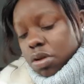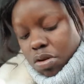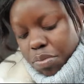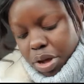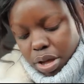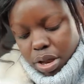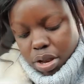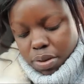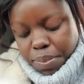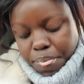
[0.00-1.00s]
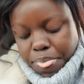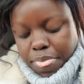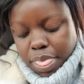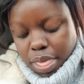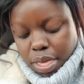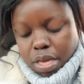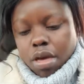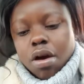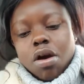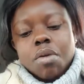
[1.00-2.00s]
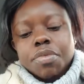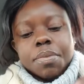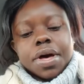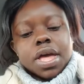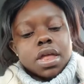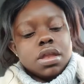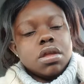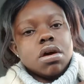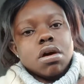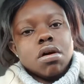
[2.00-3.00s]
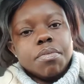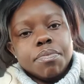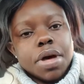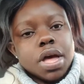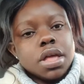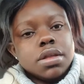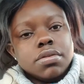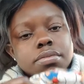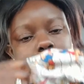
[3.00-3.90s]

Home bargain. Home the bargain. I'm bagging.